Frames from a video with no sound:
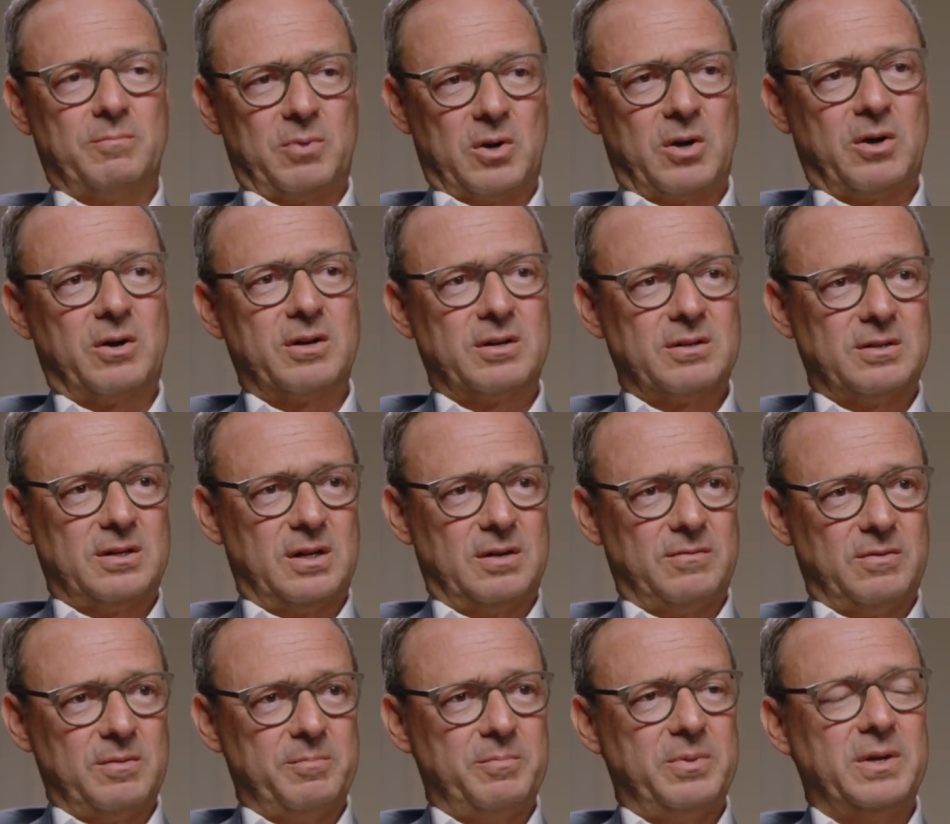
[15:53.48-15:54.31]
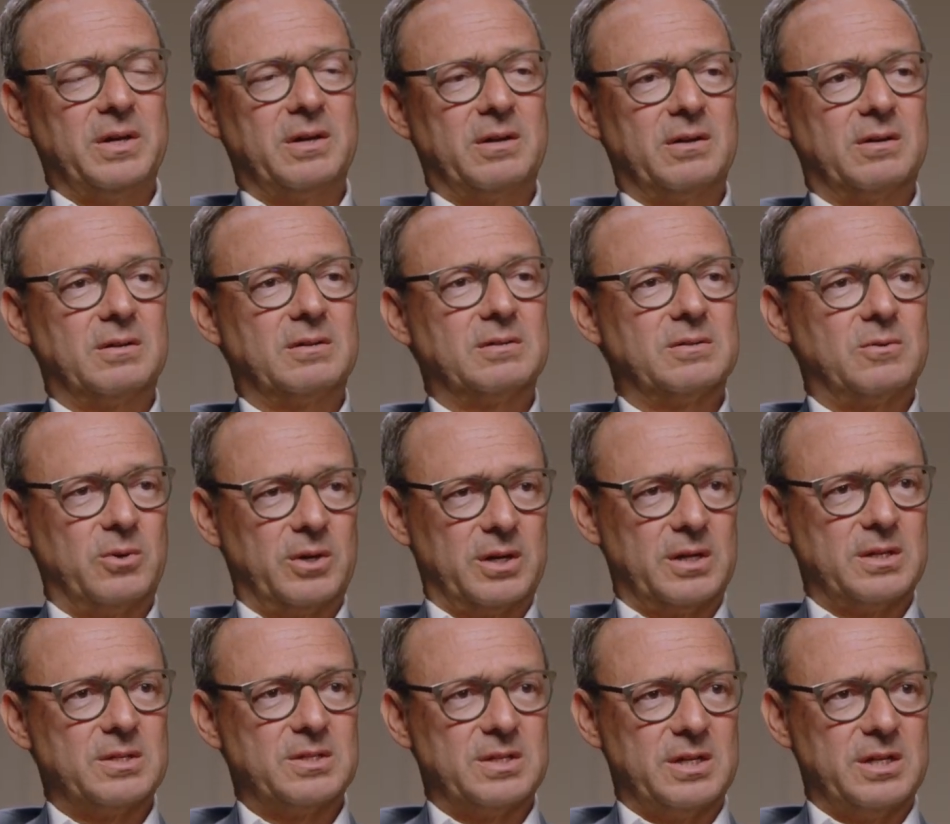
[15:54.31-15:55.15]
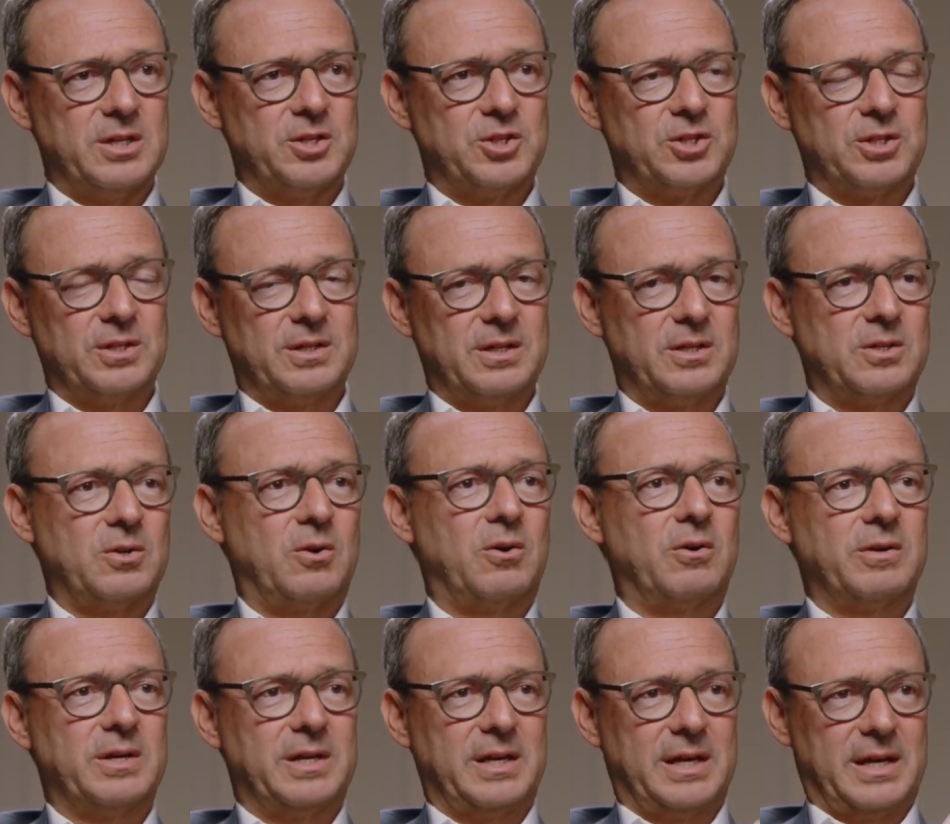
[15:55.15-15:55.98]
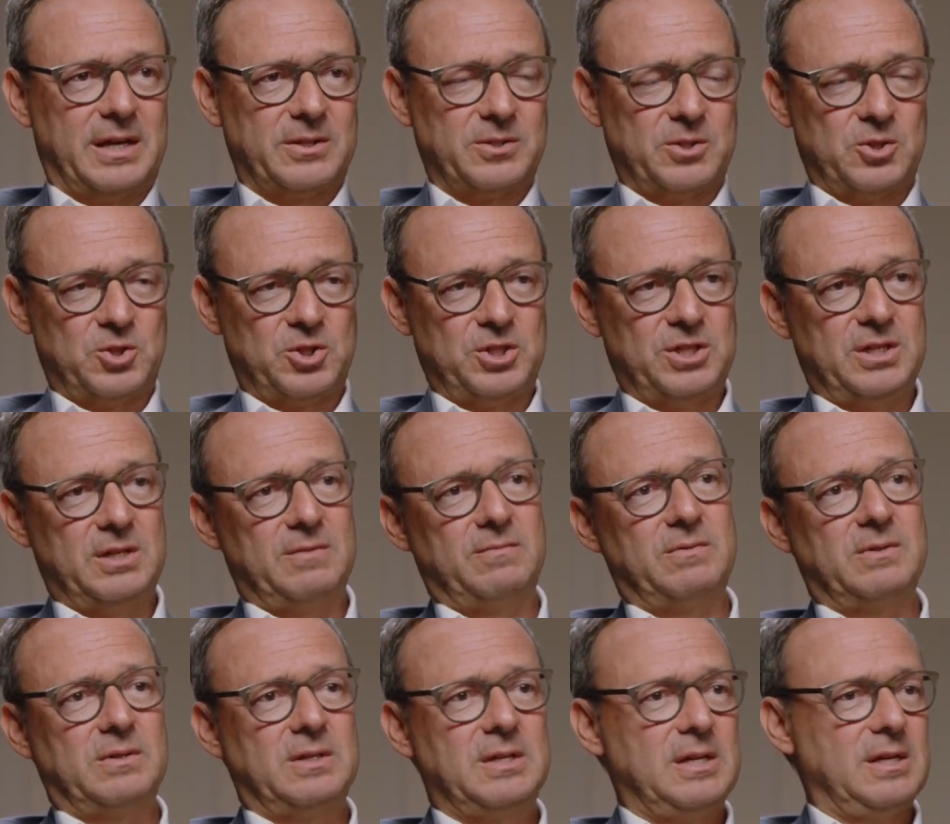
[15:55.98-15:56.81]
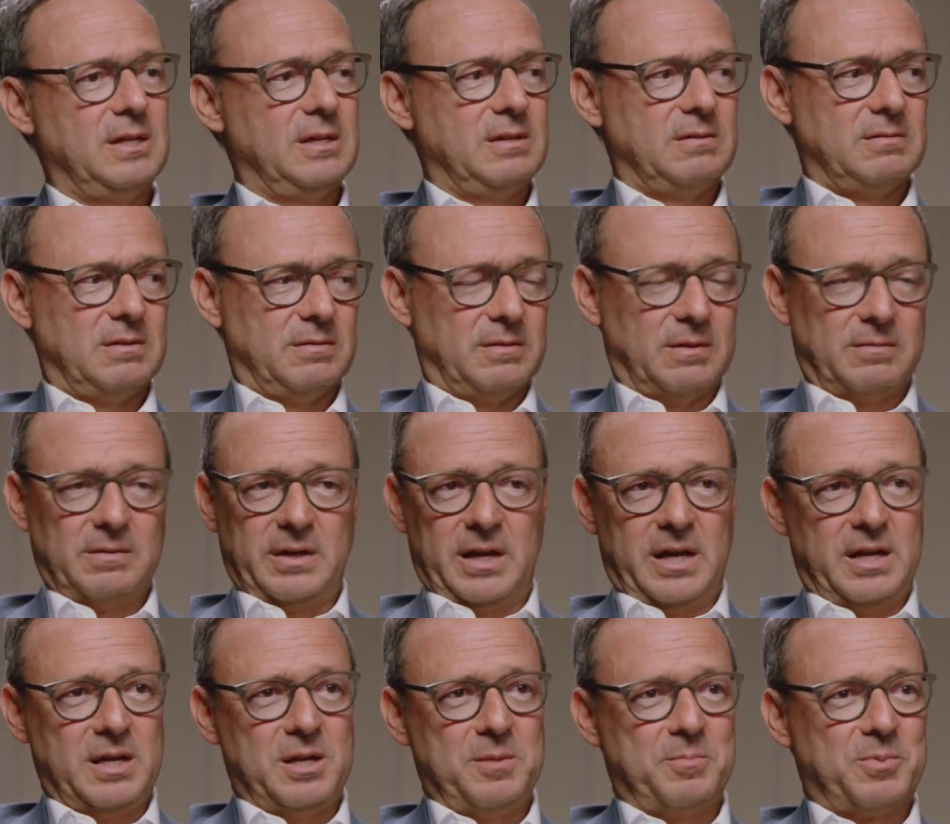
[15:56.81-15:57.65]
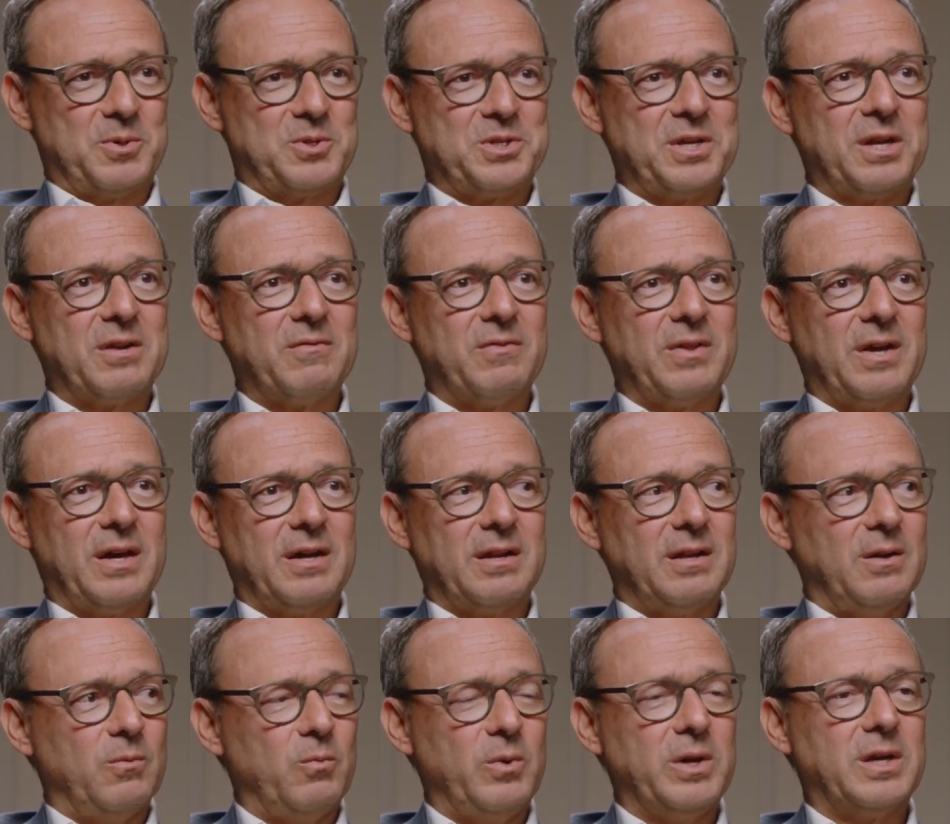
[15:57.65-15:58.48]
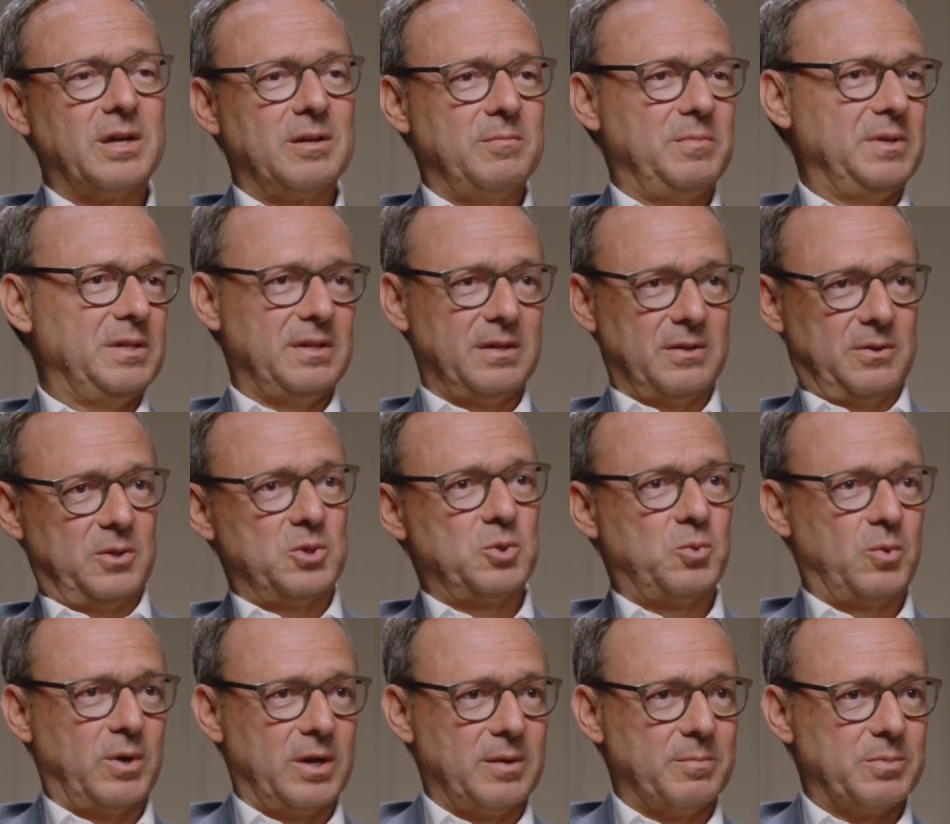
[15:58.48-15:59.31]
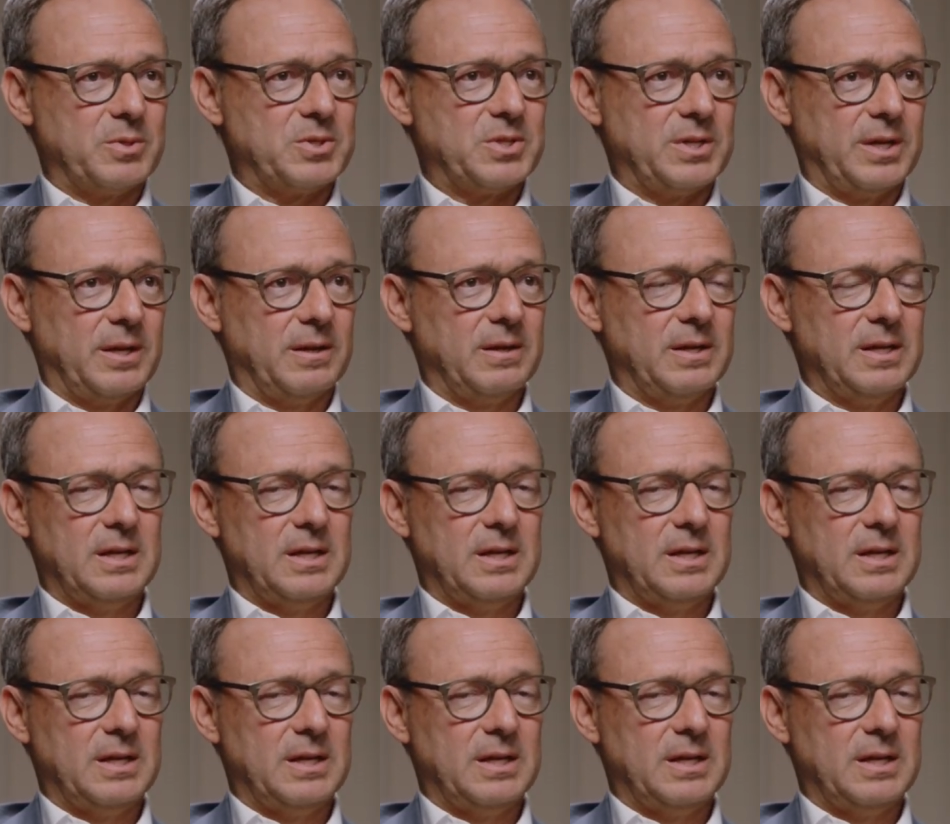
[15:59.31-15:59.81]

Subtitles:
part of a bigger organization that already has achieved 80% of that and we can be the other 20%.